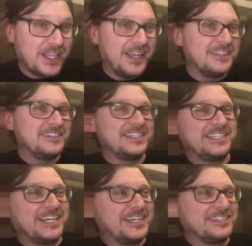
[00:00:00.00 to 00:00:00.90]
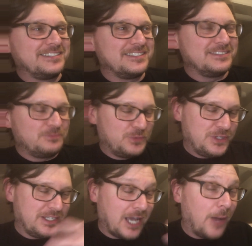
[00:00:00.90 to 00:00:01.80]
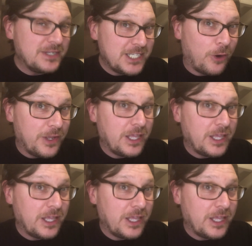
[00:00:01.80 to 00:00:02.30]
and the commentary,